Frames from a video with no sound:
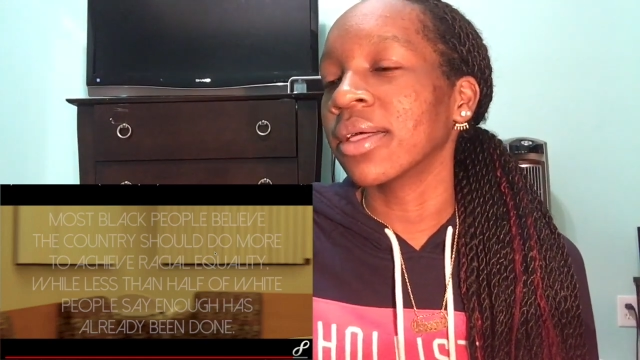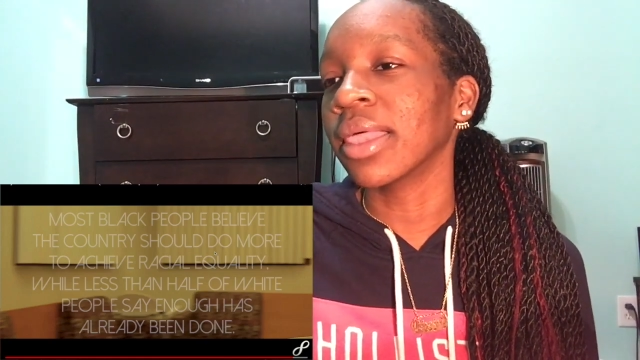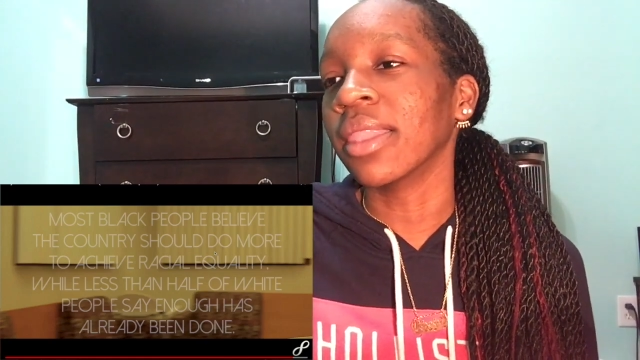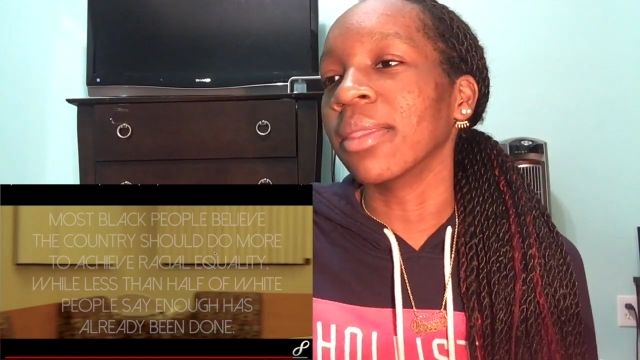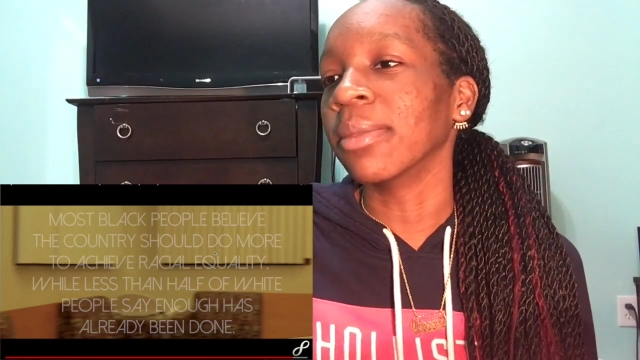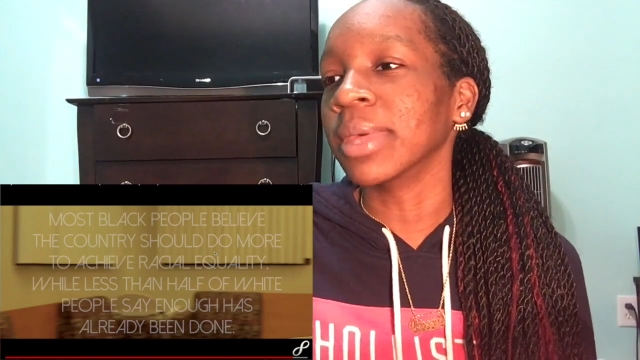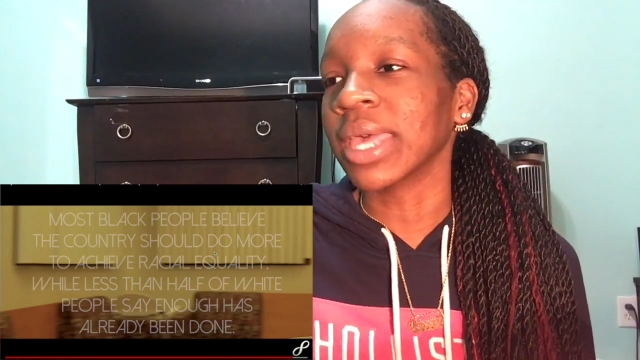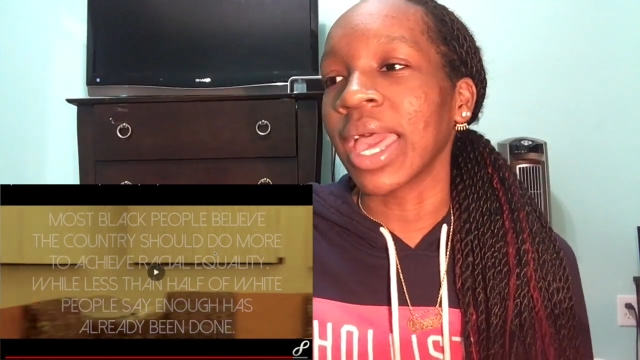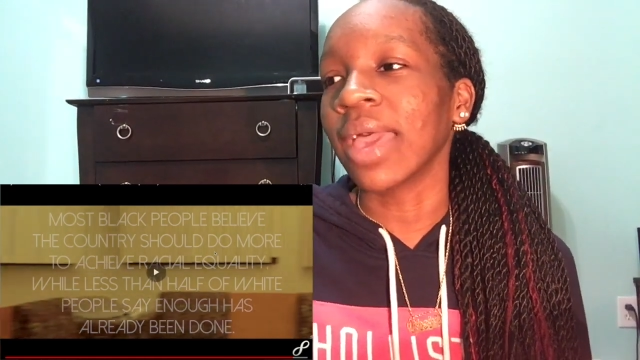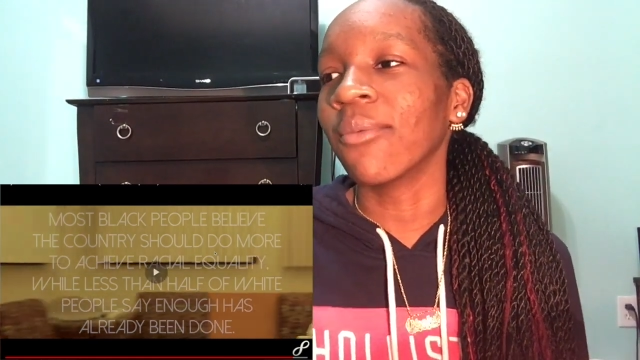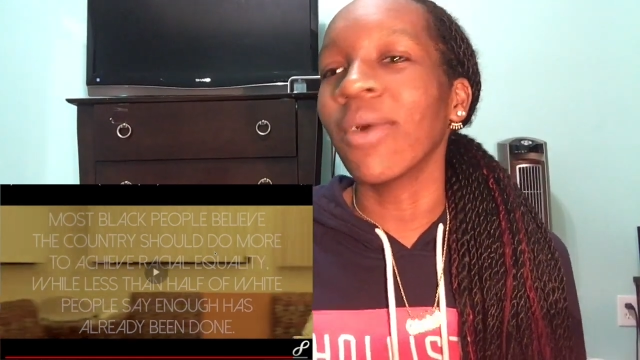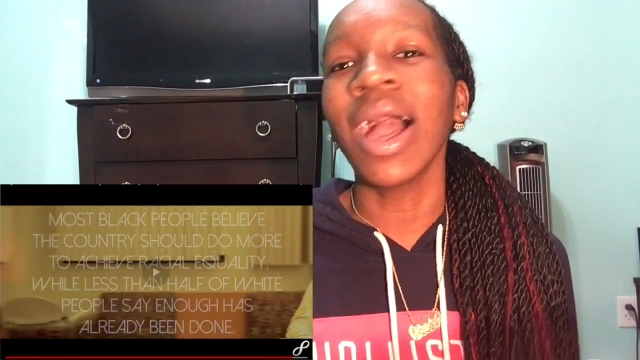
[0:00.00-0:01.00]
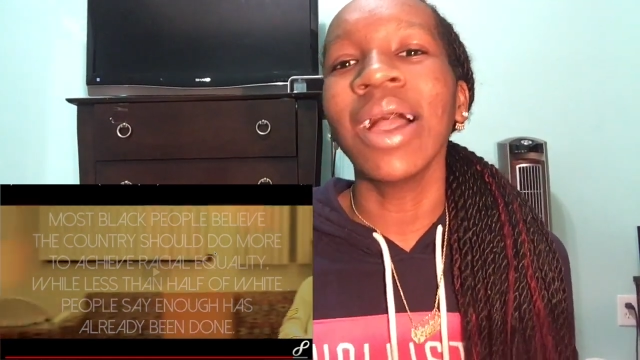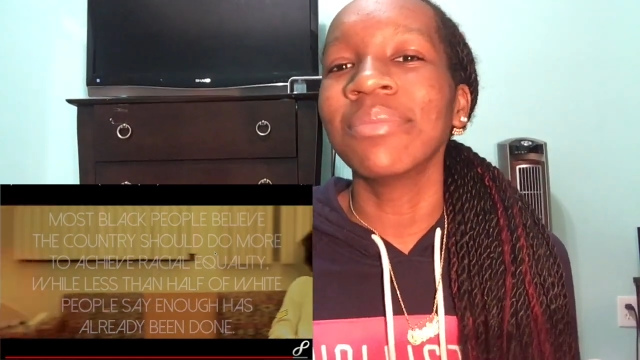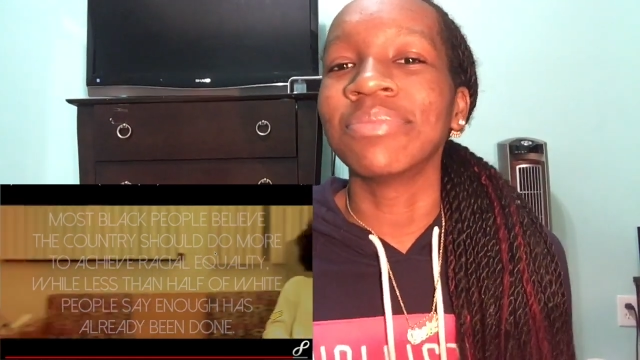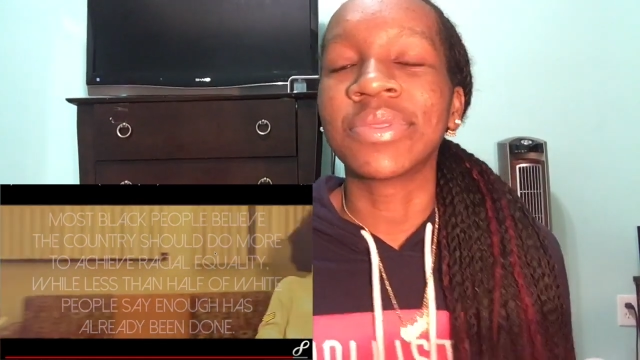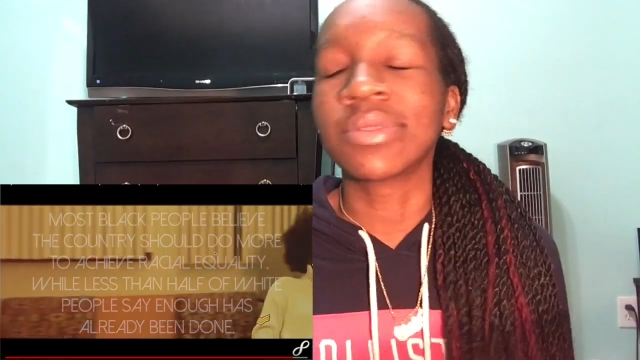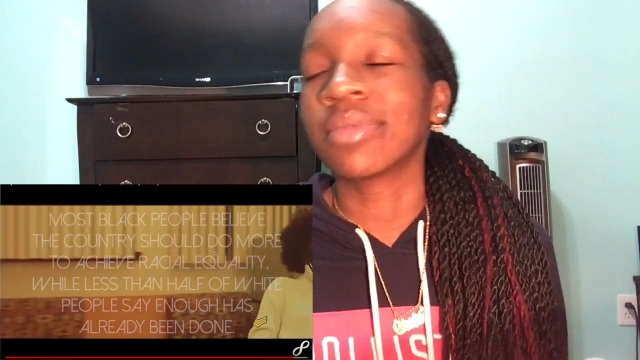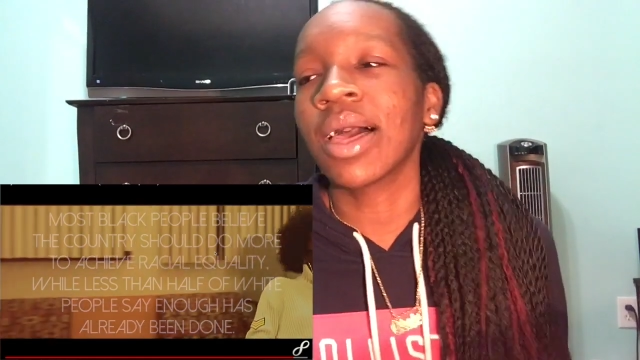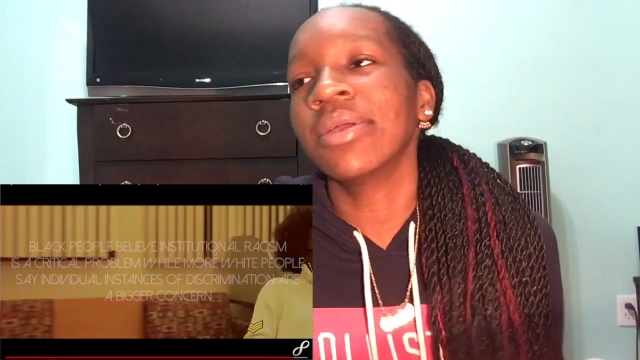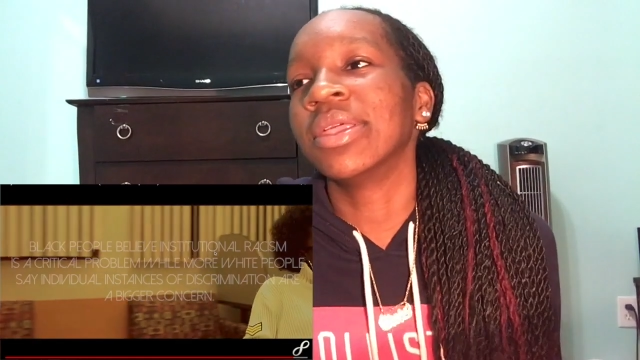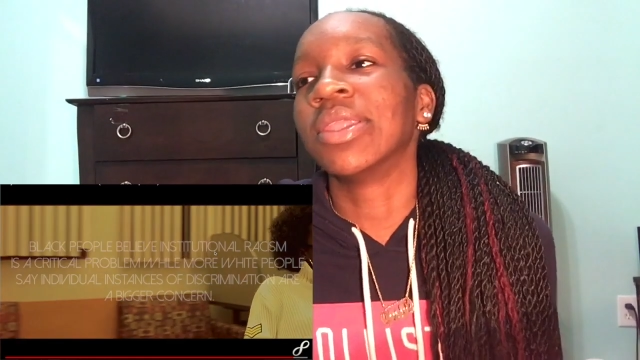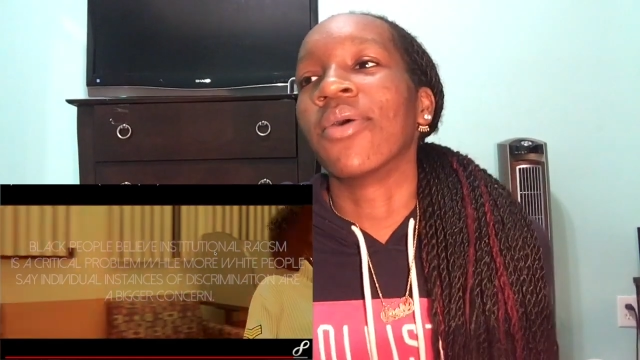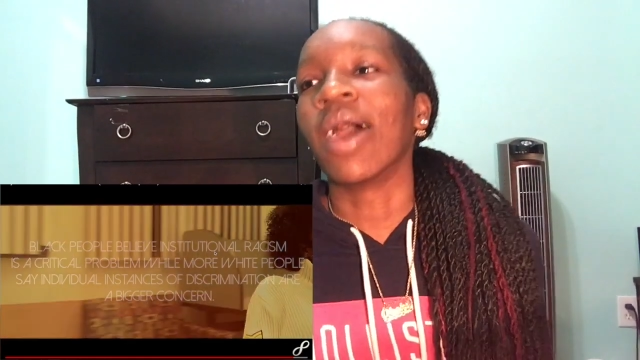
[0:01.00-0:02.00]
I don't even
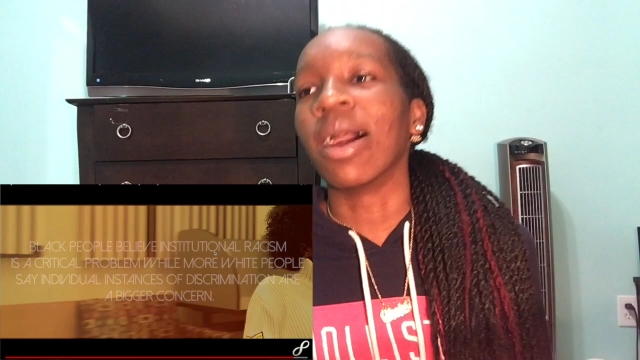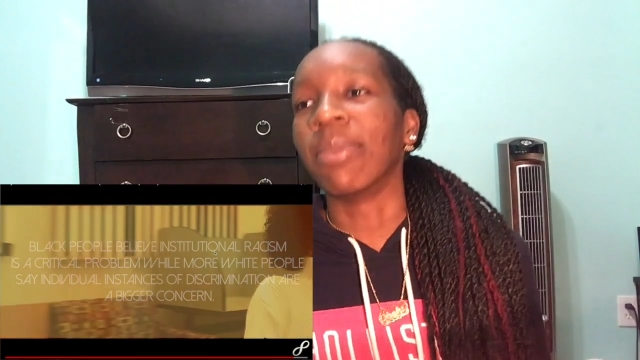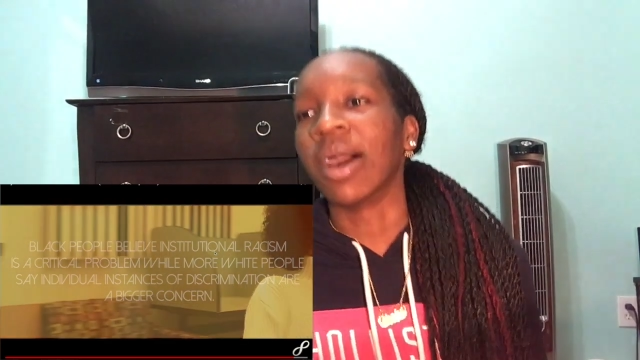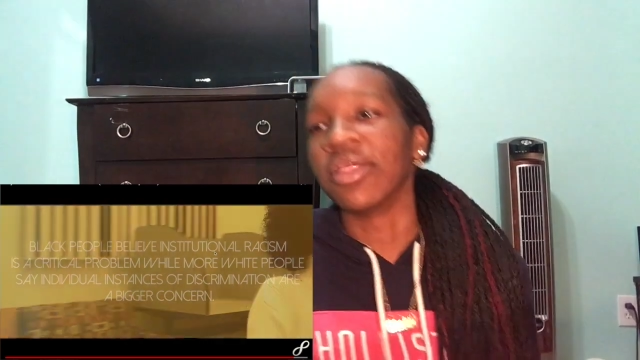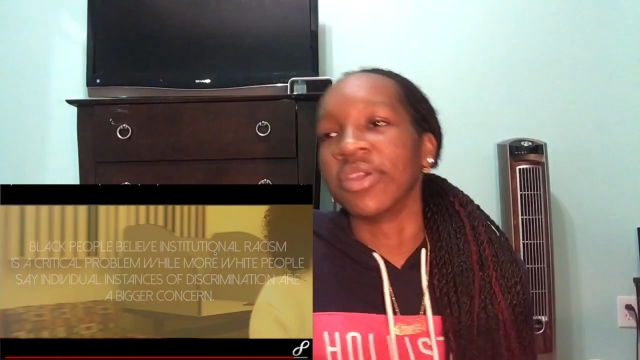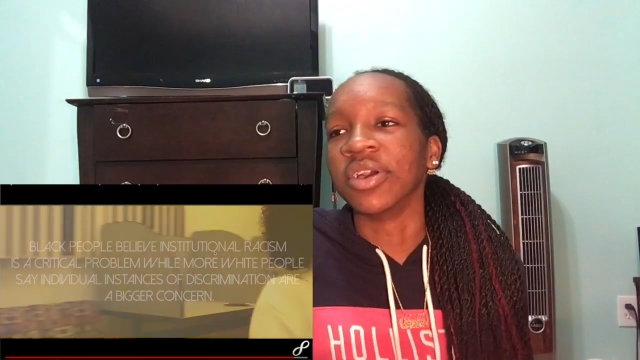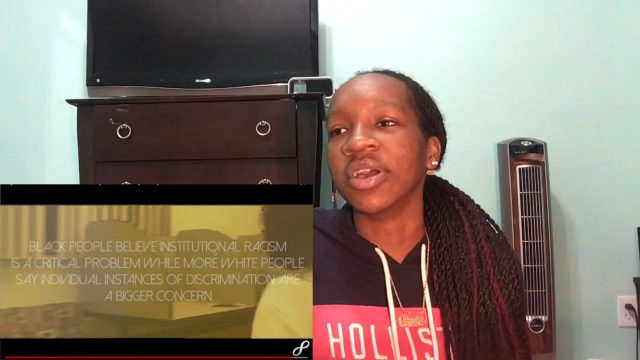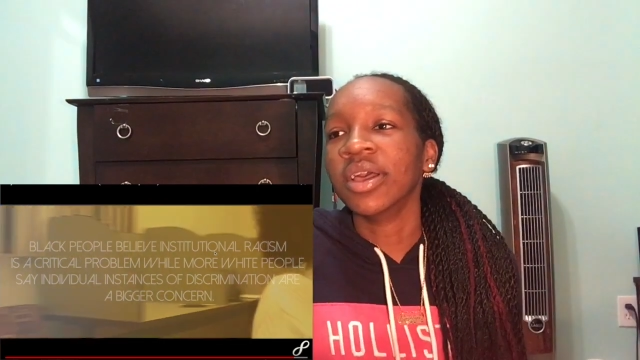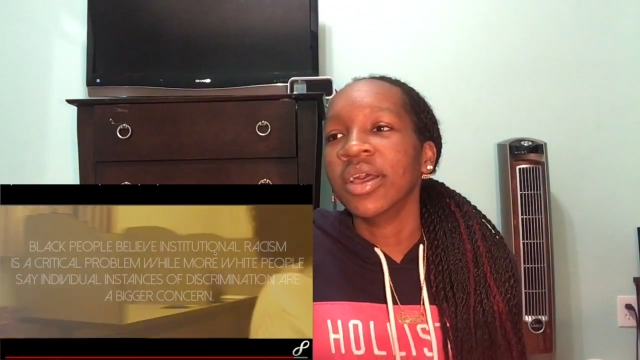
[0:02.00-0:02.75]
know why I bother.